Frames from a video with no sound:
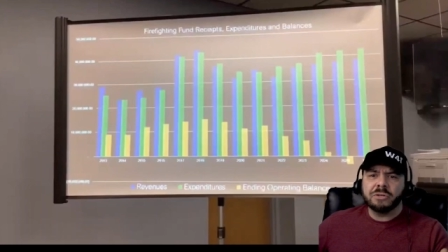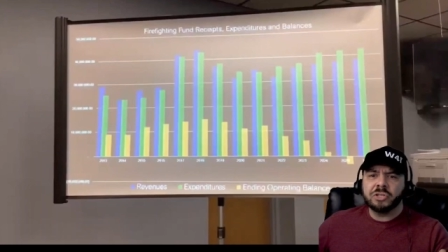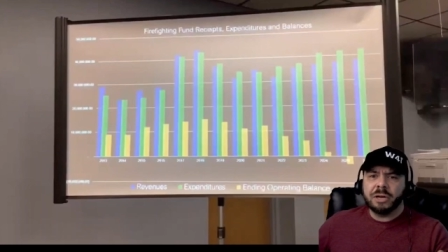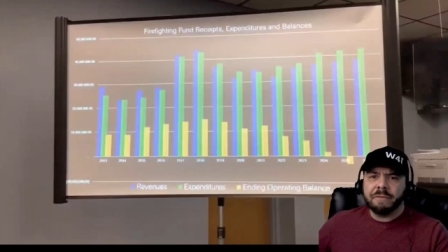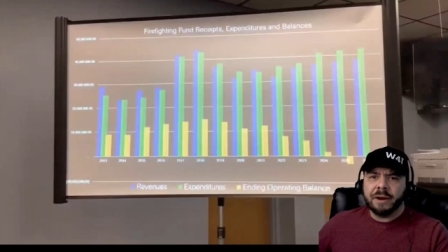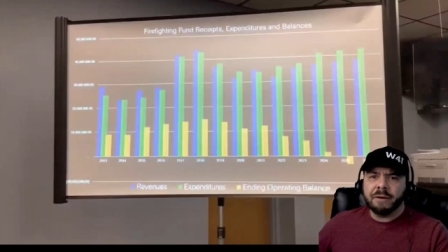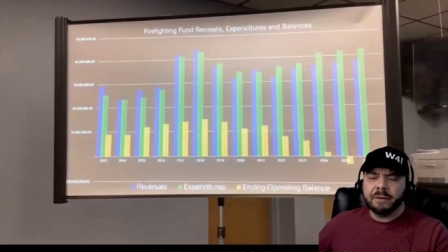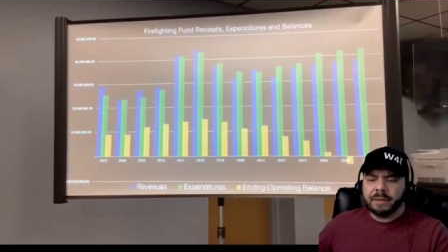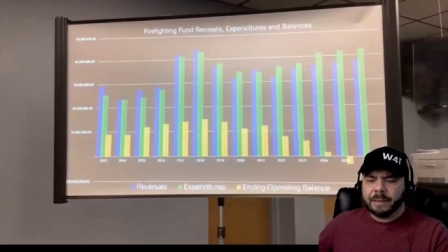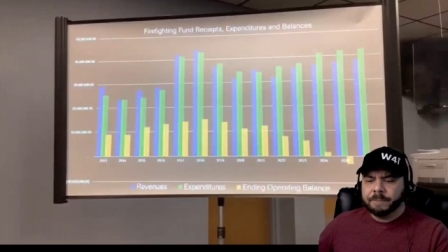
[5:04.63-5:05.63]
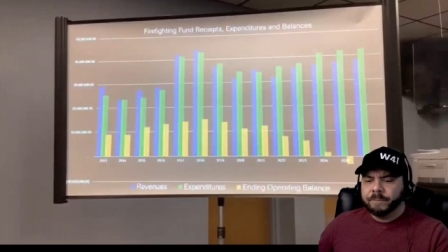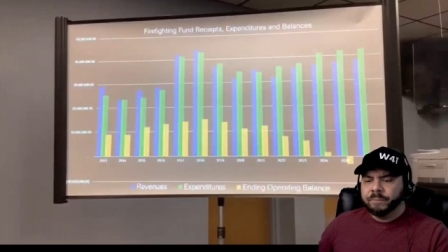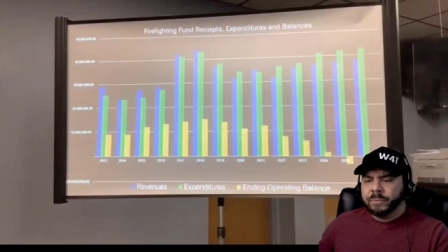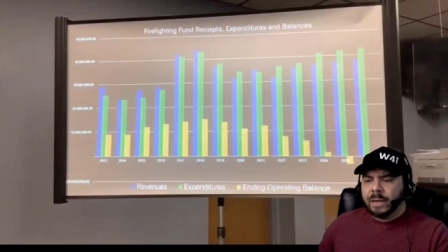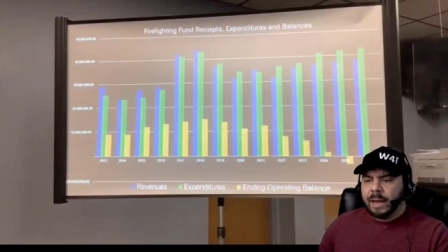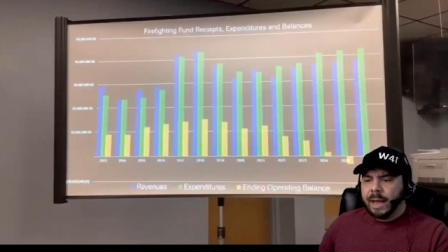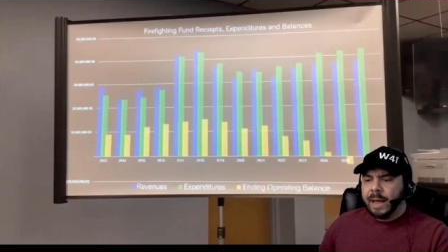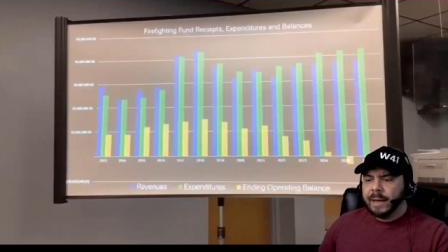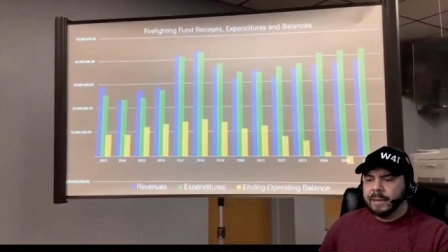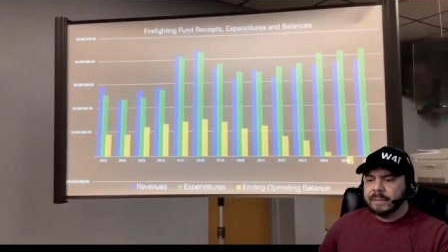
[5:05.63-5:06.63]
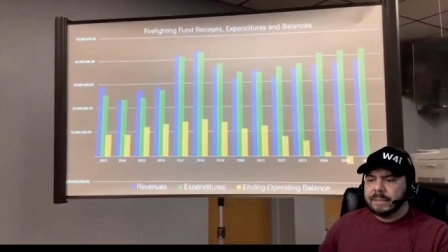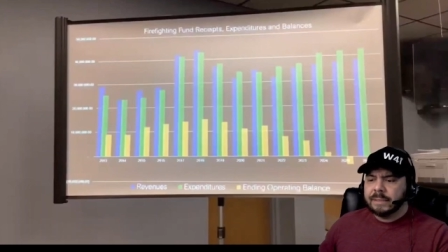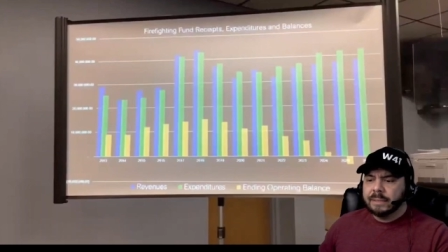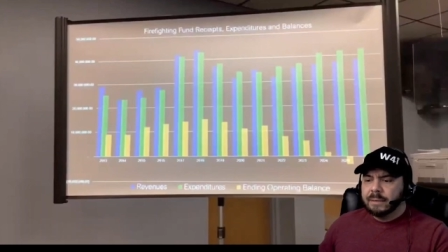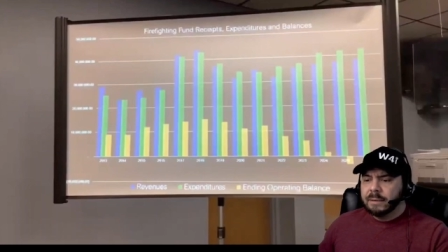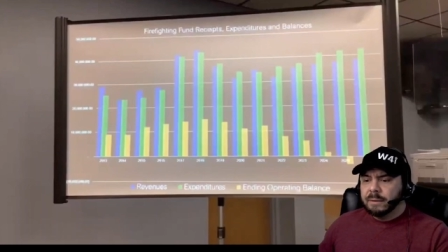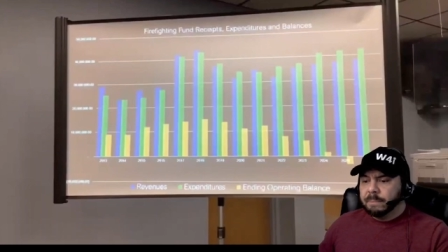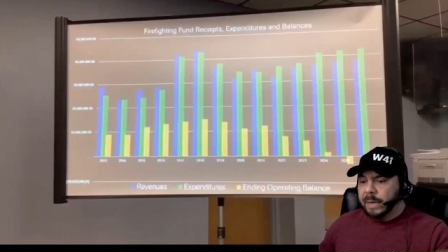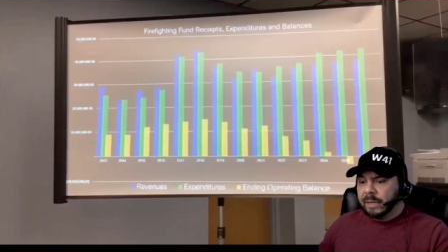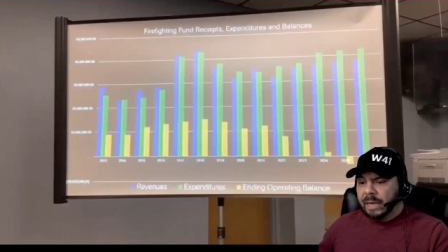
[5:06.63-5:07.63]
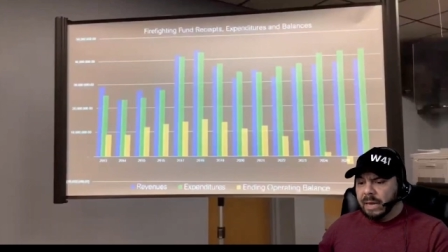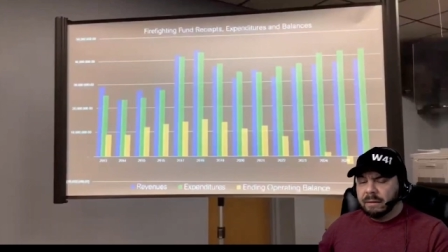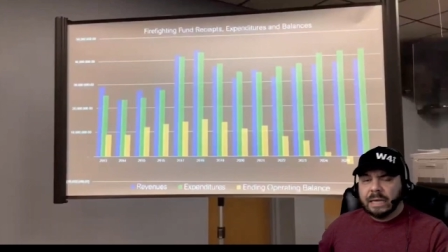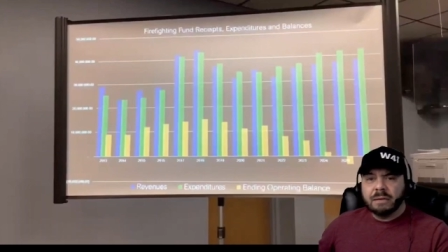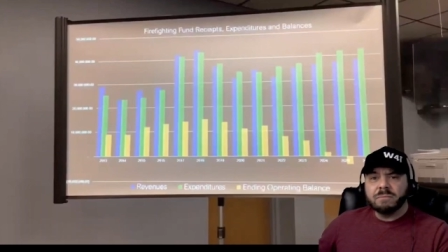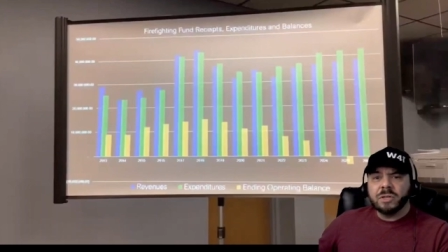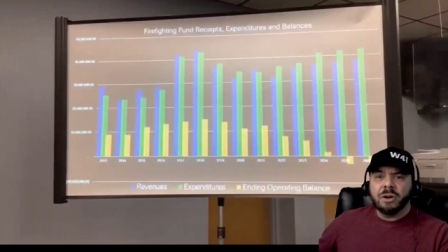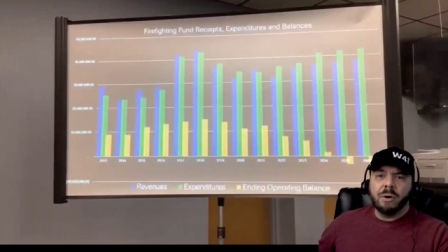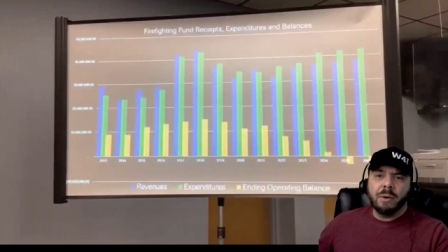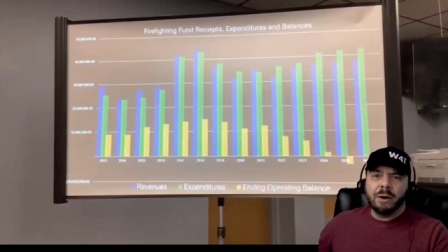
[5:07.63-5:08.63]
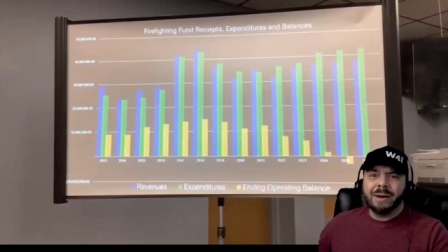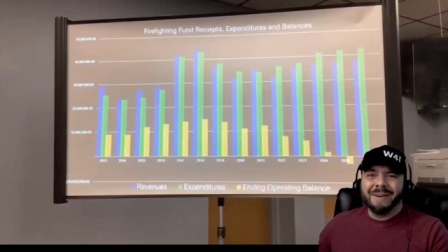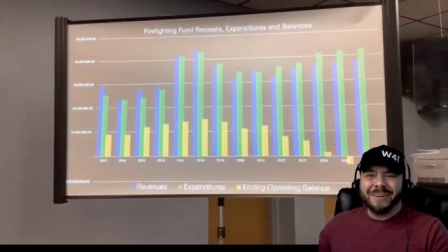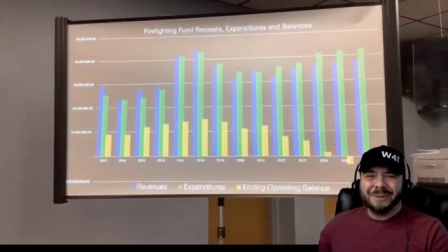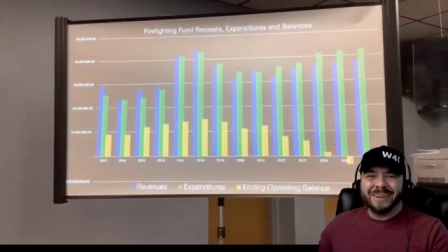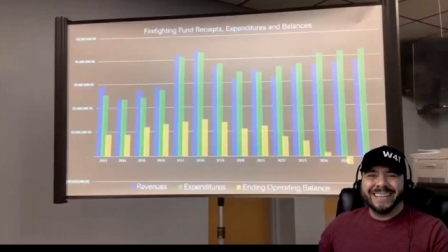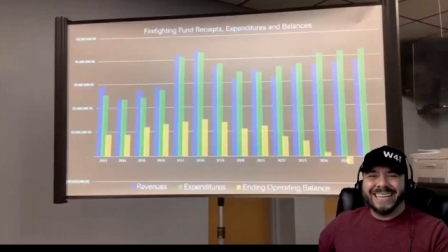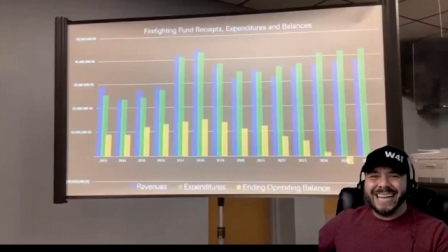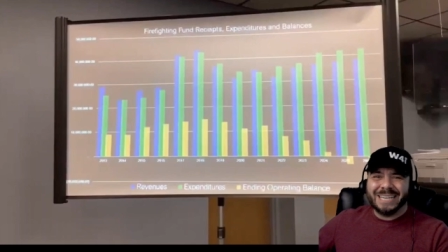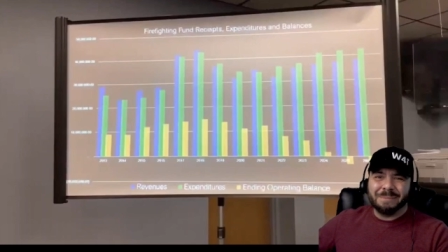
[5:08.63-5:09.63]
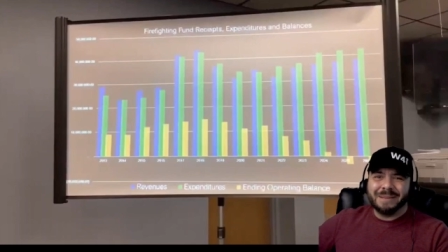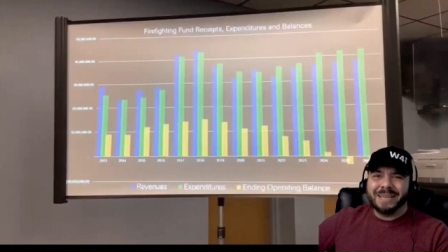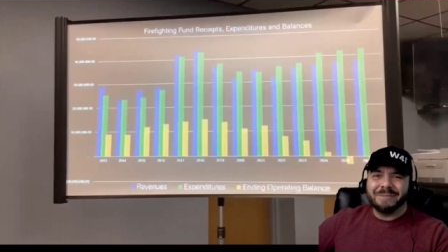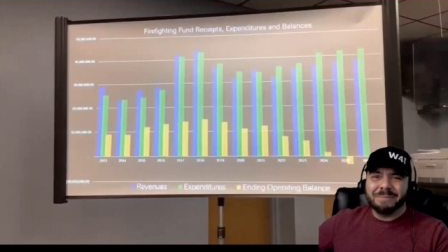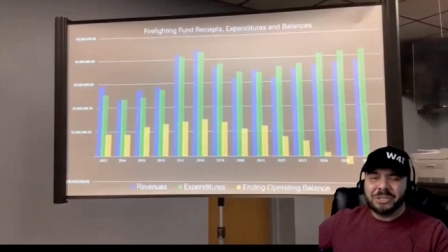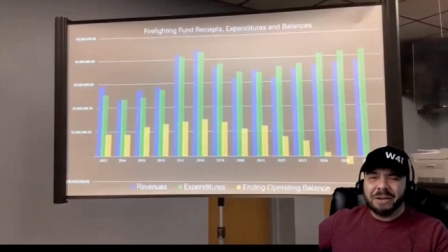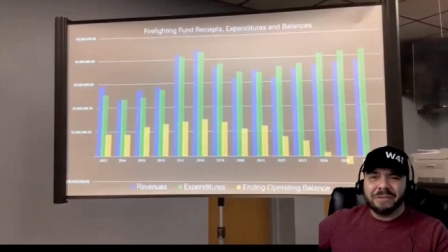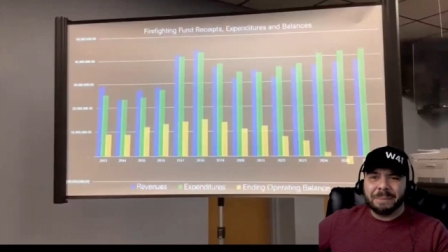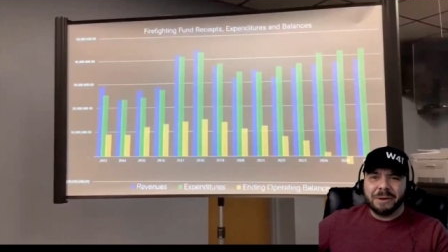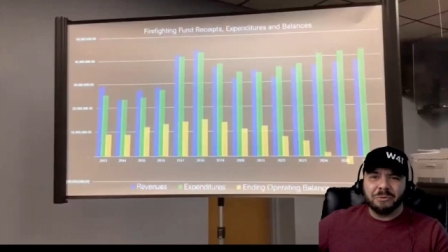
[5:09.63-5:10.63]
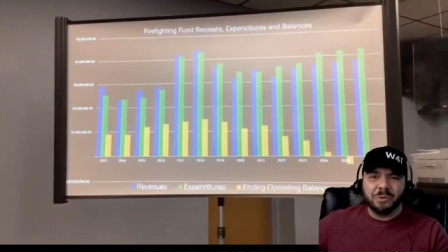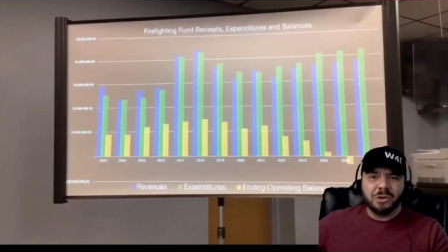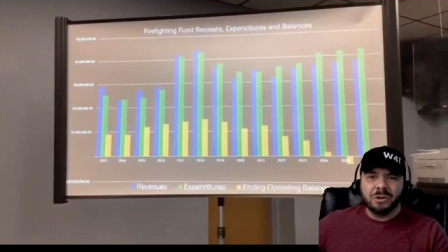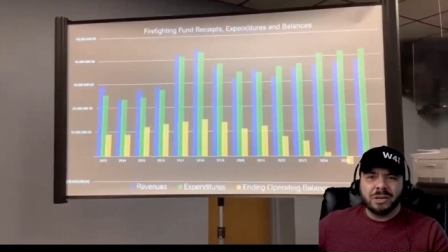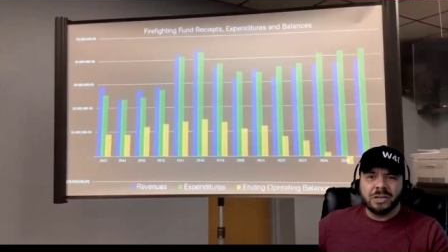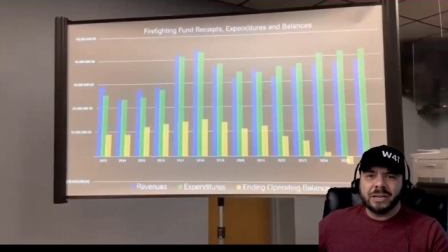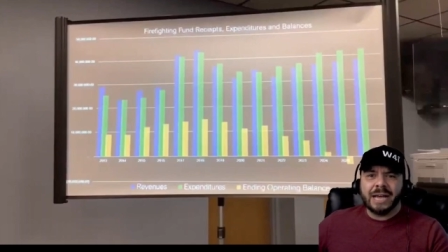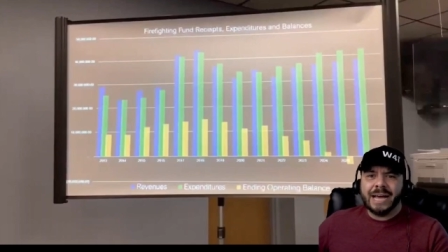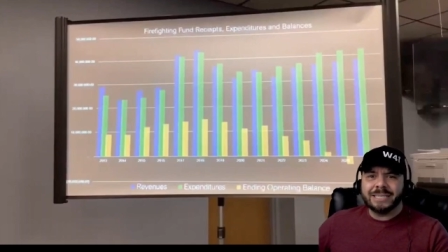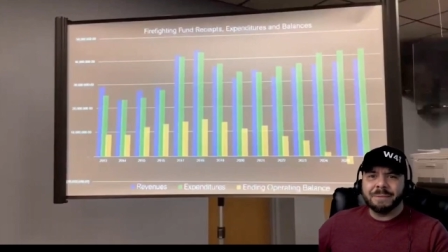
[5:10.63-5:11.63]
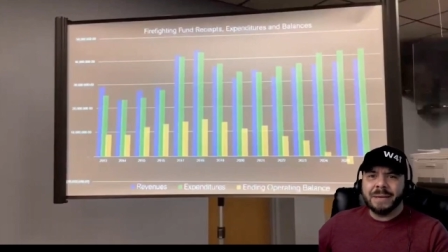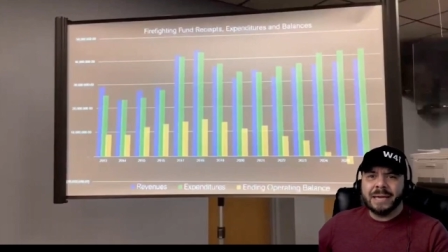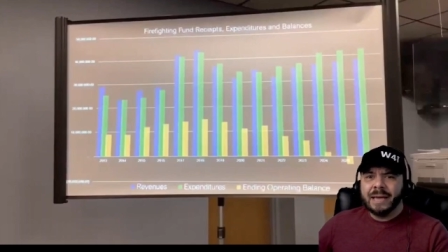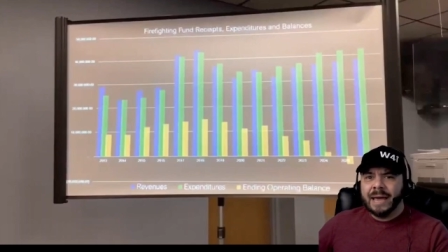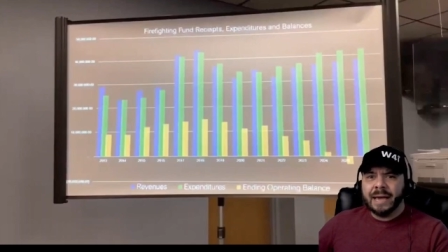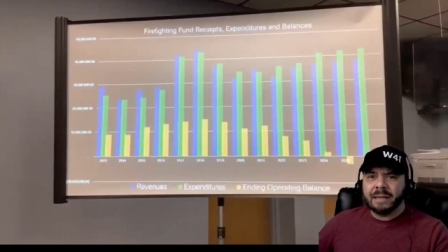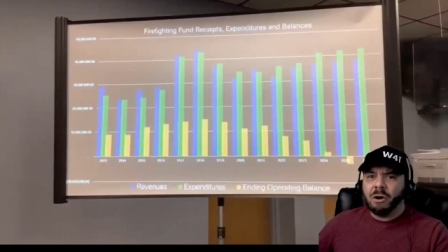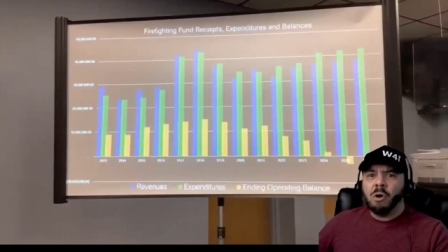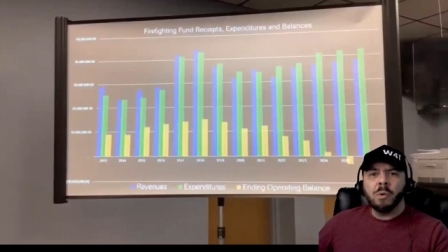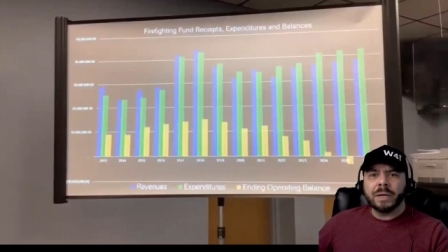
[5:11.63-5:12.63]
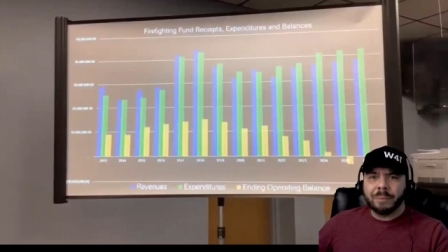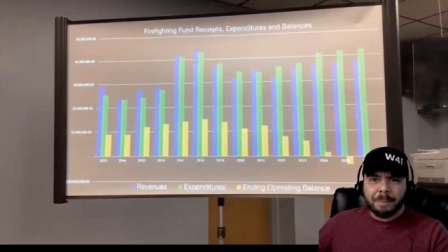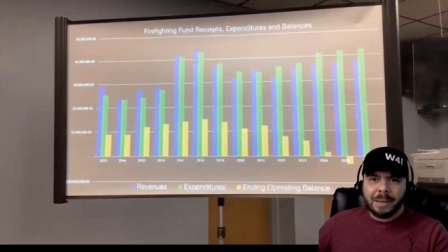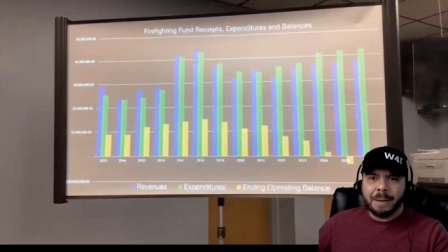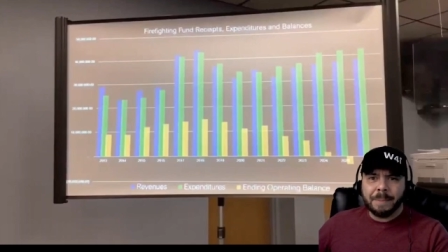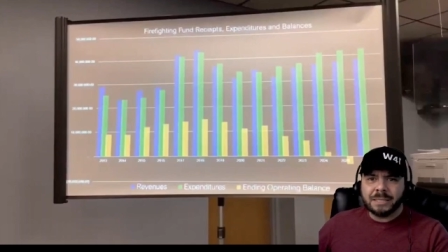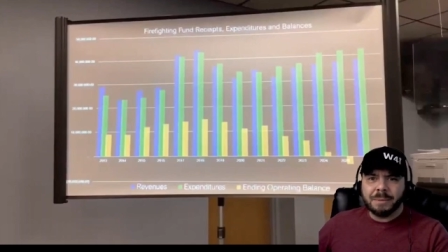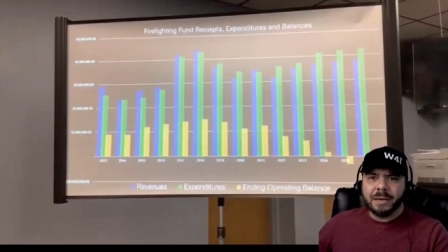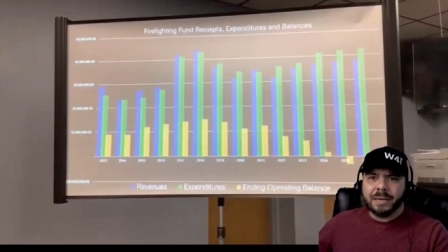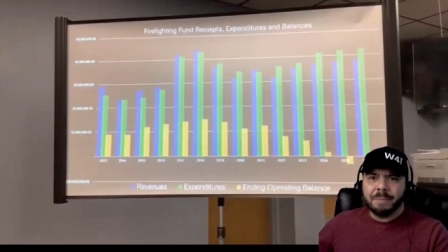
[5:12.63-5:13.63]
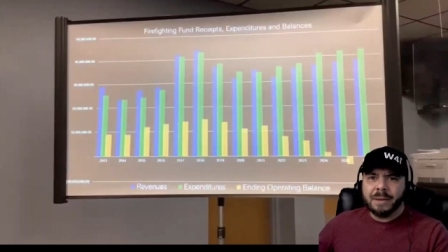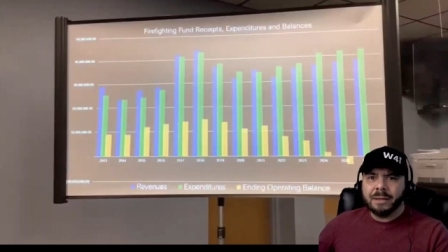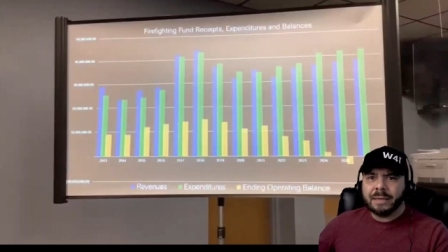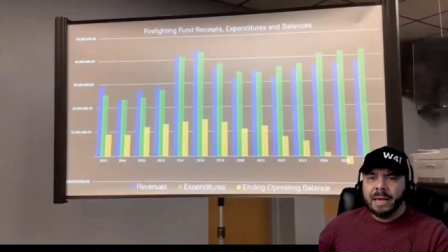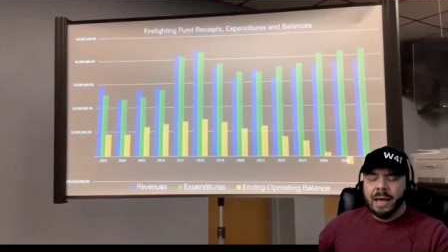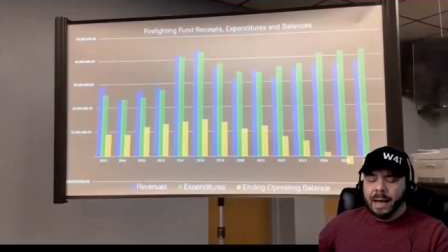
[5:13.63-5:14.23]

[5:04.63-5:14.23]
Jeff Harris. And makes sense. I don't have any reason not to believe him. Jeff has been a real good guy to me, has always replied back to my emails.